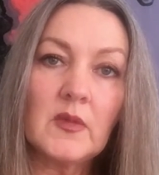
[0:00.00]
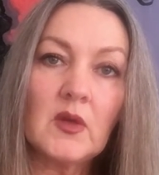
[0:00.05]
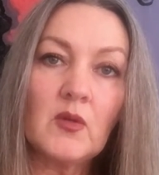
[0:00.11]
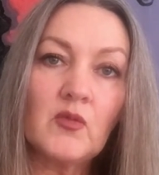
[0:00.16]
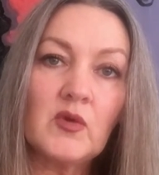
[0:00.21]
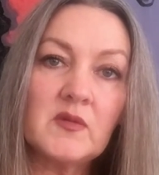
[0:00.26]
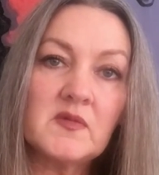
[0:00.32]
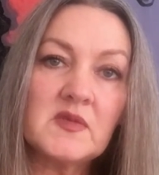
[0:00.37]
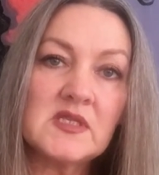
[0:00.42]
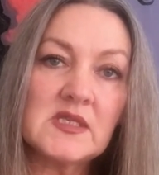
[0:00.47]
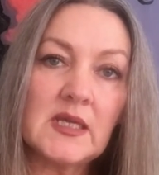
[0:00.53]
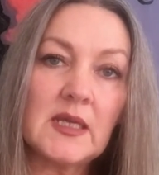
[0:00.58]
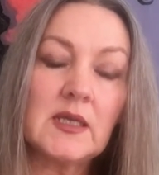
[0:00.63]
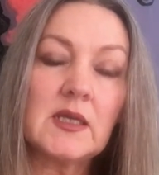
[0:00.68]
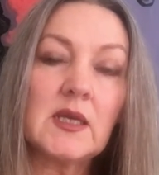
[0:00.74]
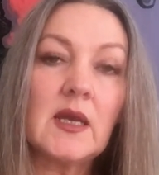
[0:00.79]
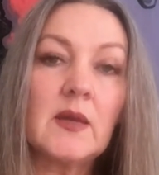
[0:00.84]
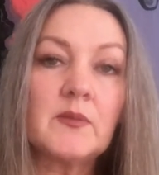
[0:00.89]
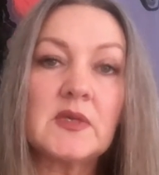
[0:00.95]
We've
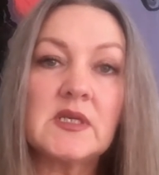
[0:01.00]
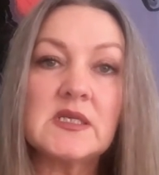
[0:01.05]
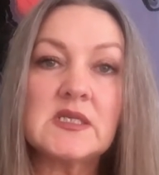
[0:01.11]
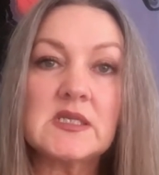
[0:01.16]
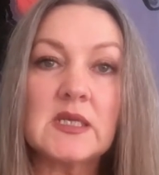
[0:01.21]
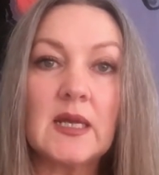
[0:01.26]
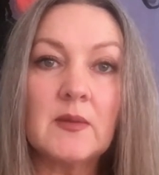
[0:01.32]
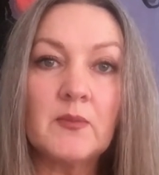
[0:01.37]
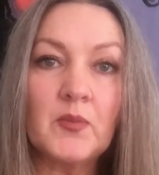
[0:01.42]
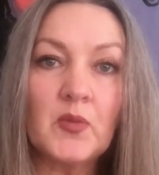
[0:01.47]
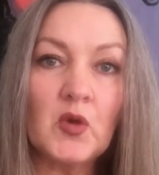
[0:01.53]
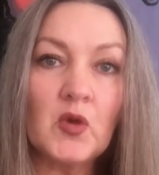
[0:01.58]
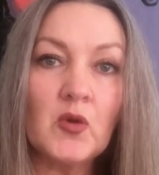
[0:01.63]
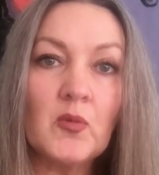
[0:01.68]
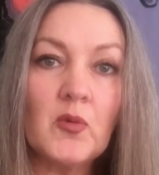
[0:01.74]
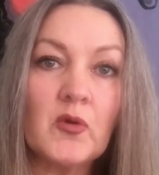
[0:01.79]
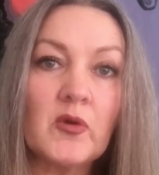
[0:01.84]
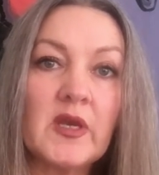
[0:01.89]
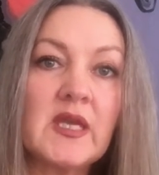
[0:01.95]
seen companies like
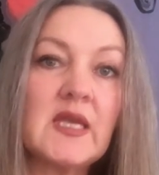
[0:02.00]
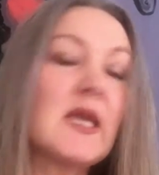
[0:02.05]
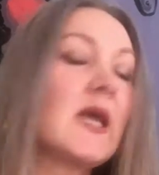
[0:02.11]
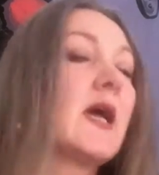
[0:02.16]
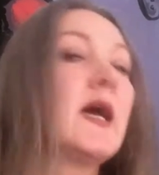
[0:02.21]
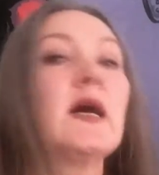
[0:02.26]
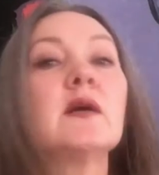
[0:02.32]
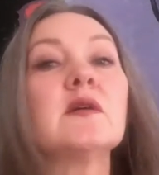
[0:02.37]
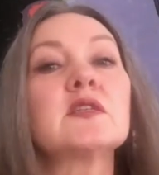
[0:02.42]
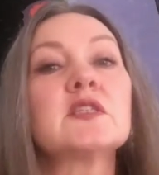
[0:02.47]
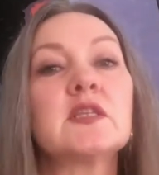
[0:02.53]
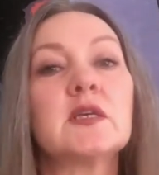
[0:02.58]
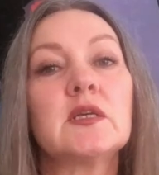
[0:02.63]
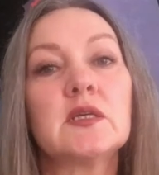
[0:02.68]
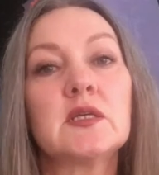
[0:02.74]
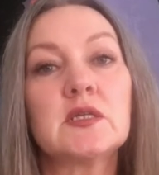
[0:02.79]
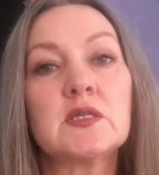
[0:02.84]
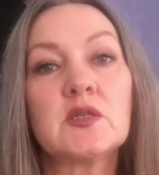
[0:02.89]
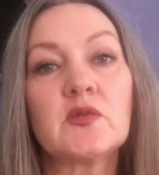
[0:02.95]
Burberry
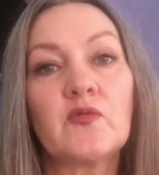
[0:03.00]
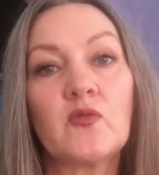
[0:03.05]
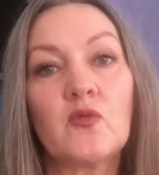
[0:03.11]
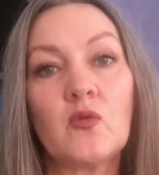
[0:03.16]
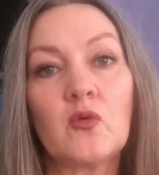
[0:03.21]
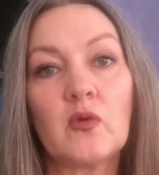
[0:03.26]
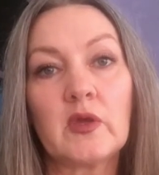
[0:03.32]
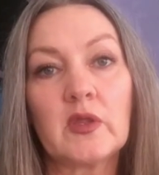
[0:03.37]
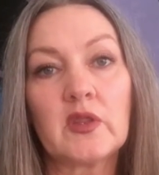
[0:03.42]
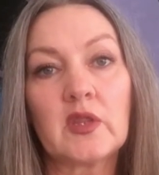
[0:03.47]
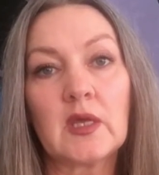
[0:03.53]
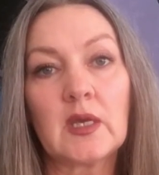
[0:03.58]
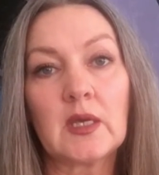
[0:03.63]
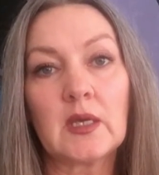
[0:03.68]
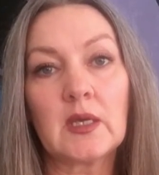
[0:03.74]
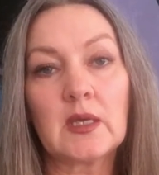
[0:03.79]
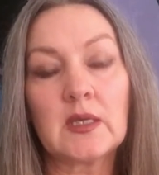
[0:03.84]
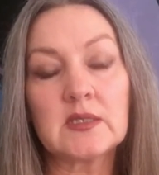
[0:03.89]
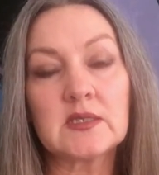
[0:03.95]
outed for
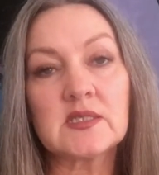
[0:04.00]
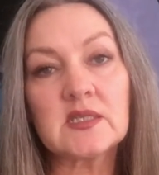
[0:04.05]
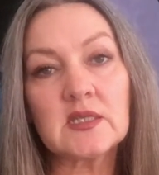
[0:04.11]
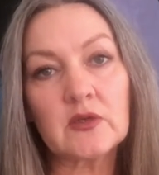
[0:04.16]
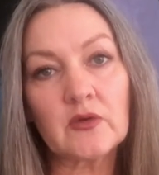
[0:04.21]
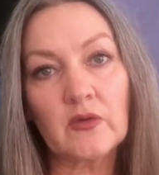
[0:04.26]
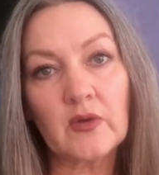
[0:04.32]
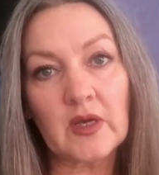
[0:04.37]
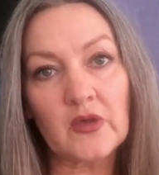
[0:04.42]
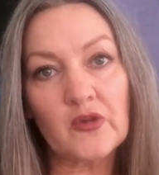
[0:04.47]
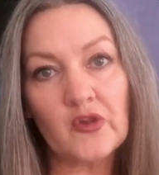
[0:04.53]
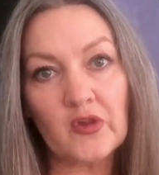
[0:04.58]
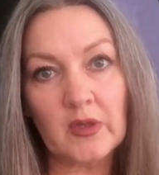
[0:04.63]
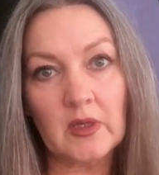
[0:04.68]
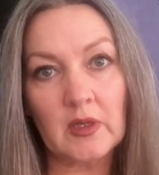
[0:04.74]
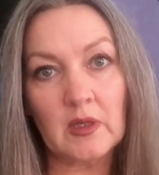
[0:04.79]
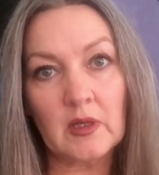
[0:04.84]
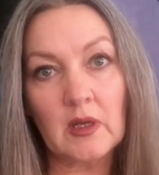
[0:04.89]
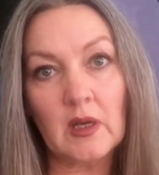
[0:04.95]
the
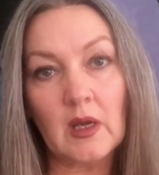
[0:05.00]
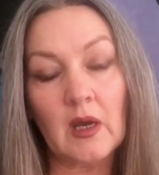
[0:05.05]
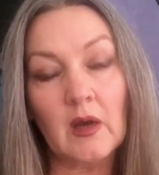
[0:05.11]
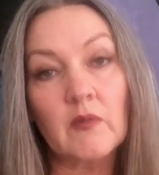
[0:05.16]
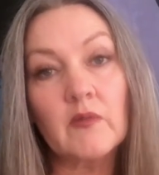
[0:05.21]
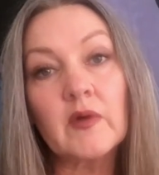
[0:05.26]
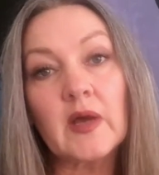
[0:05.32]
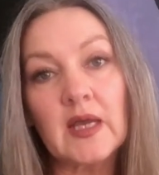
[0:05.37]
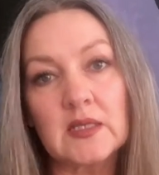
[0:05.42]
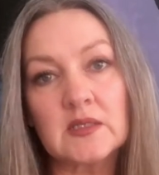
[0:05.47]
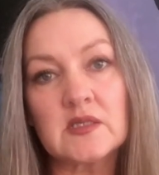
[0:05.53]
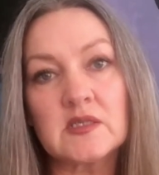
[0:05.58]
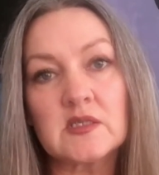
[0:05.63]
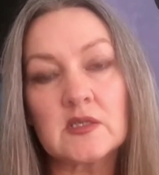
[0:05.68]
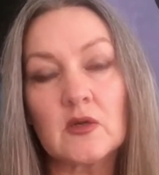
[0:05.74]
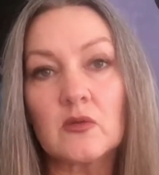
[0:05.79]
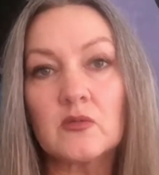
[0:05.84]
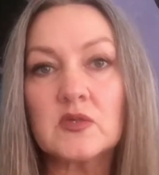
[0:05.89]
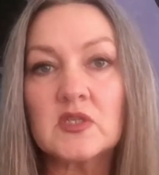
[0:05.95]
incineration of
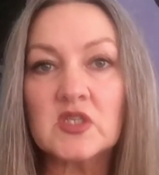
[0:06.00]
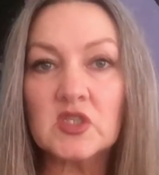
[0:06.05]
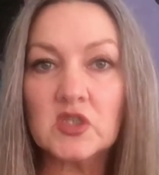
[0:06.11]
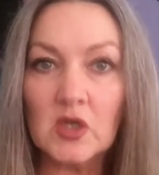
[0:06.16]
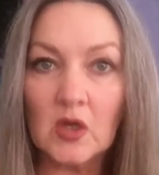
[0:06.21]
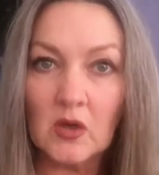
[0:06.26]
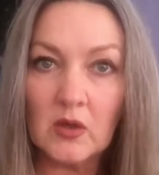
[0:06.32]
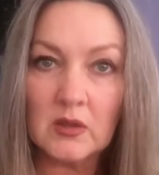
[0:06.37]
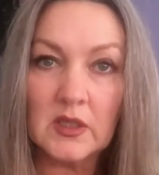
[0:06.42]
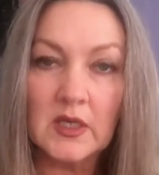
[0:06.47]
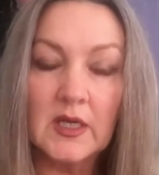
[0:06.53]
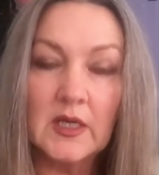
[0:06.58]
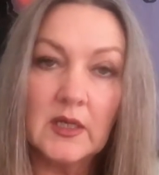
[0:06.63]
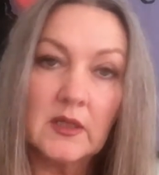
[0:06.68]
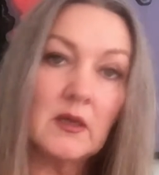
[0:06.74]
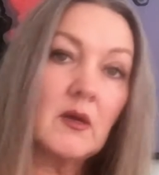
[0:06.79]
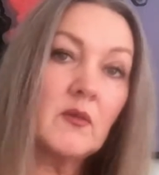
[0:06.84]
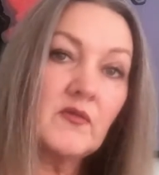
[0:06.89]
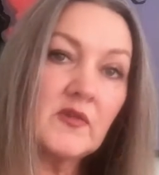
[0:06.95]
unsold stock.
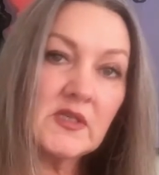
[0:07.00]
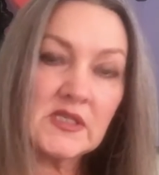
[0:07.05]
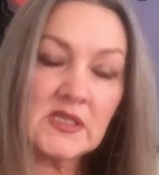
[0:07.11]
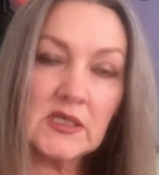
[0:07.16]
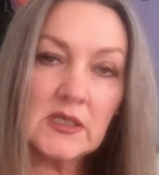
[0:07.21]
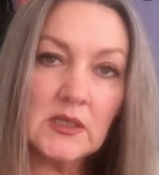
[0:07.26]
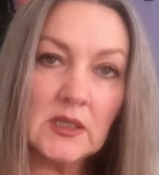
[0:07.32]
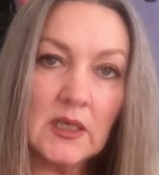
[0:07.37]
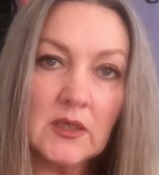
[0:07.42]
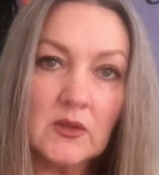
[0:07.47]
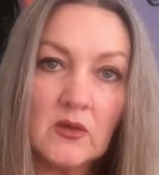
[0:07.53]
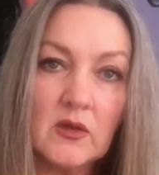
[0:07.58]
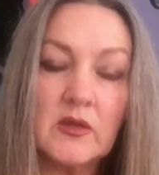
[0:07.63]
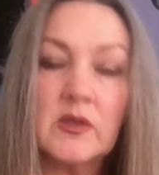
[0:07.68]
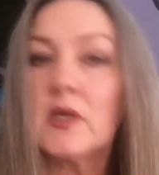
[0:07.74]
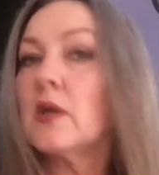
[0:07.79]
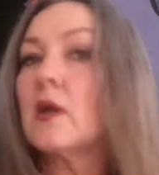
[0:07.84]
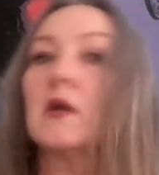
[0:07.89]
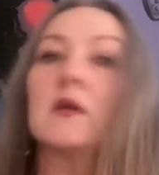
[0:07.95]
Obviously, they're
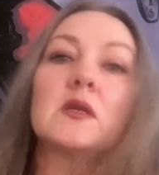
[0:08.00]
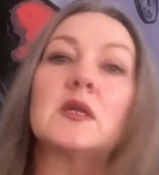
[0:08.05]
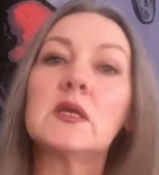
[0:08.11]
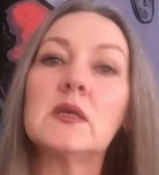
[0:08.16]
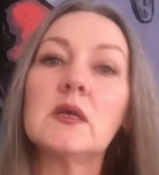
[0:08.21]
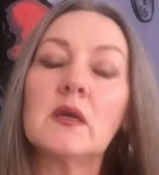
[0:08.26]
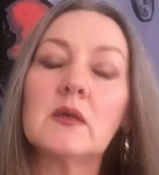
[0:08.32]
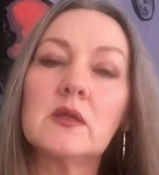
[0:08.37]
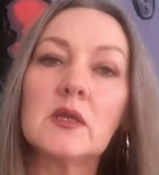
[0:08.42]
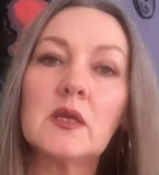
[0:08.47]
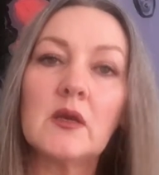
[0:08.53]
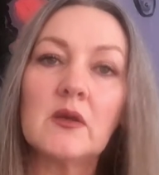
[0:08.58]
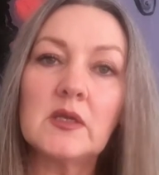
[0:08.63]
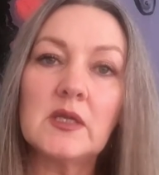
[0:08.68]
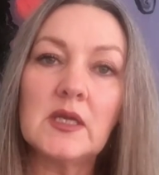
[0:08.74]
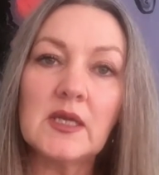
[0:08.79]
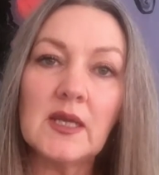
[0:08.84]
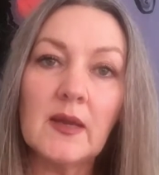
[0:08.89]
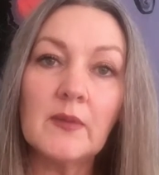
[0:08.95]
not the
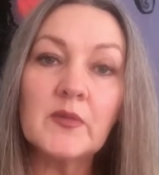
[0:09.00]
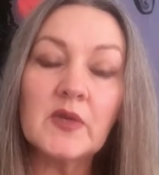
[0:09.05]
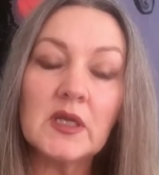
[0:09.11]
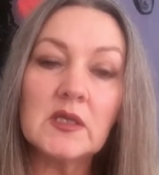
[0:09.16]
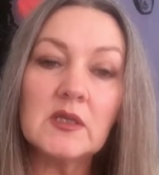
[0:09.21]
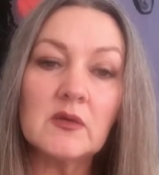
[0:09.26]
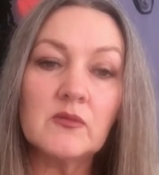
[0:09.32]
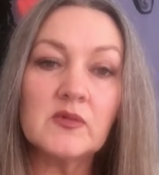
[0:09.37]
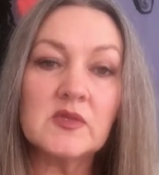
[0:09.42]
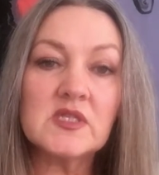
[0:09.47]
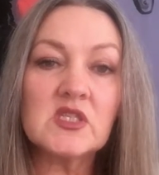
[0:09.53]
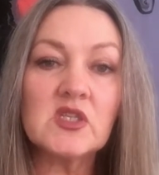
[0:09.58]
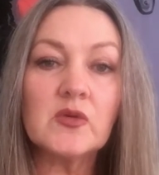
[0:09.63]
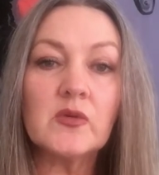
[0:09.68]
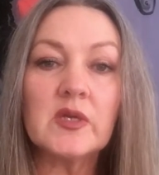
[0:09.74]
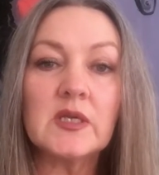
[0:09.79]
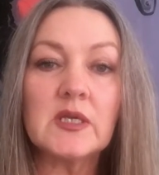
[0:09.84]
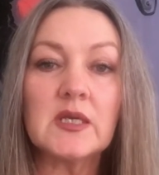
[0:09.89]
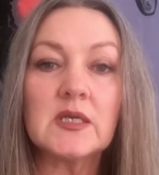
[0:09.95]
only company that was
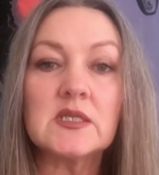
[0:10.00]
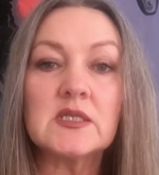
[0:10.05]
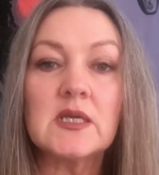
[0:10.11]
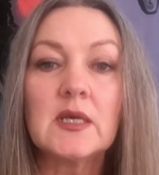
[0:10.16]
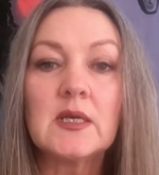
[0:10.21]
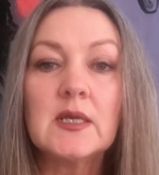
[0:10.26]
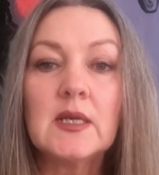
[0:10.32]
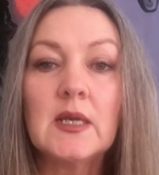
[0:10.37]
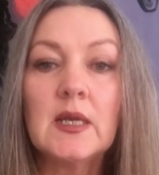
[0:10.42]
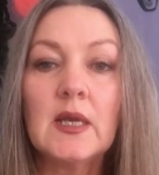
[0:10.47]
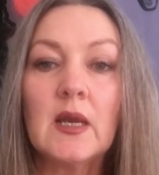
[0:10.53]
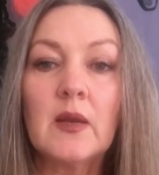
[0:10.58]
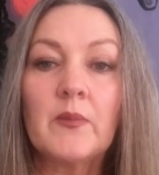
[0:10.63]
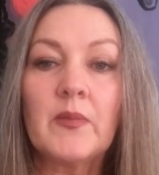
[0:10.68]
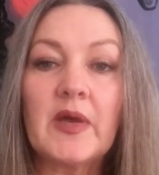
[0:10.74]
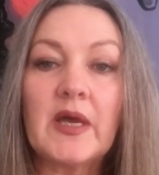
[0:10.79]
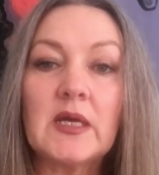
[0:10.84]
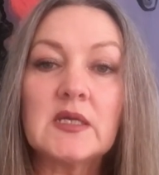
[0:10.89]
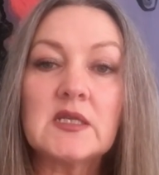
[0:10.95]
doing it,
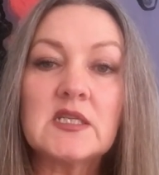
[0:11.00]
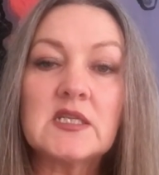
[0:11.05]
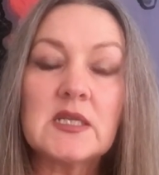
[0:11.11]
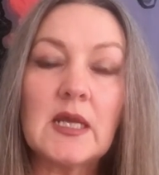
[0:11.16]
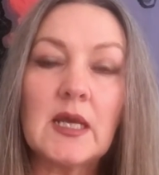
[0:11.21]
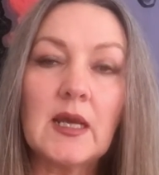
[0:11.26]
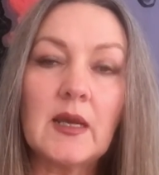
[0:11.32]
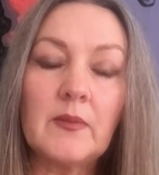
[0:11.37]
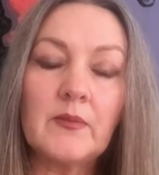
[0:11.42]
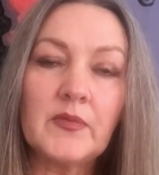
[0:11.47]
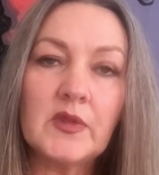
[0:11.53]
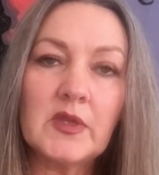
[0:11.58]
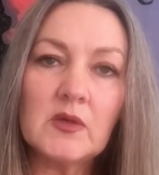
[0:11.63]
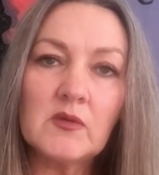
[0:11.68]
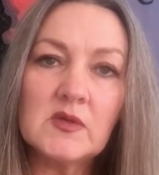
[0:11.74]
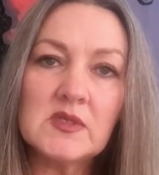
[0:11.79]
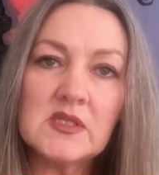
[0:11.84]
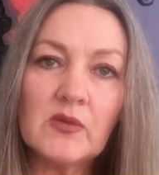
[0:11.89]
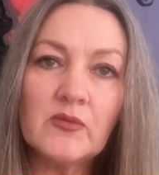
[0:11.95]
but there
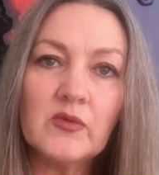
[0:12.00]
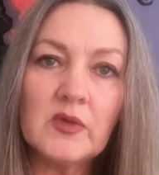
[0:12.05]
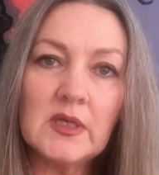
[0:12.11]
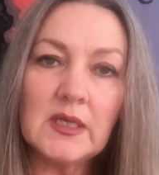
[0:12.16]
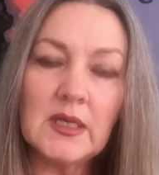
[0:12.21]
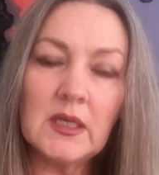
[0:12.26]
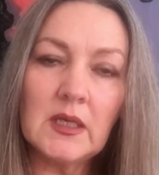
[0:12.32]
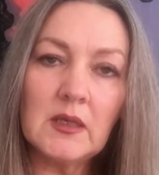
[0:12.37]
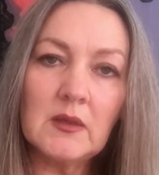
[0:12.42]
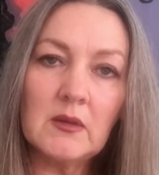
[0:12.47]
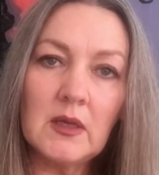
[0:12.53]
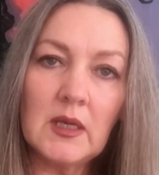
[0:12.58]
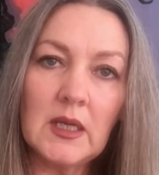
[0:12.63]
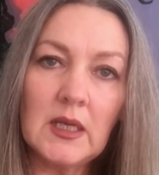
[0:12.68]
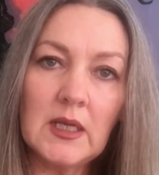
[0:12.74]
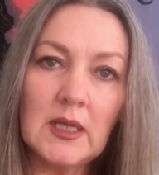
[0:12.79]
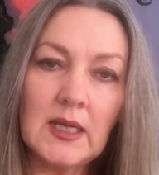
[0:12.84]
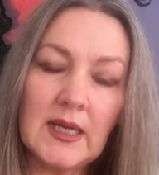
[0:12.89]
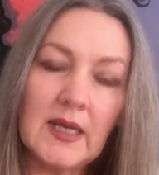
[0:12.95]
was a really
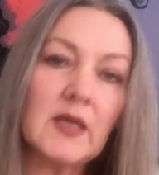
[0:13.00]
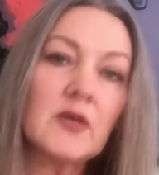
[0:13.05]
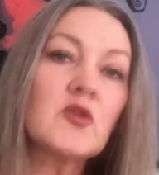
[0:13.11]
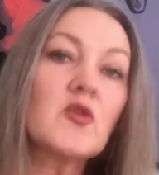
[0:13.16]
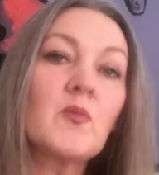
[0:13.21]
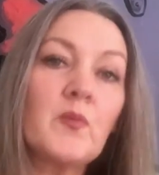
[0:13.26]
large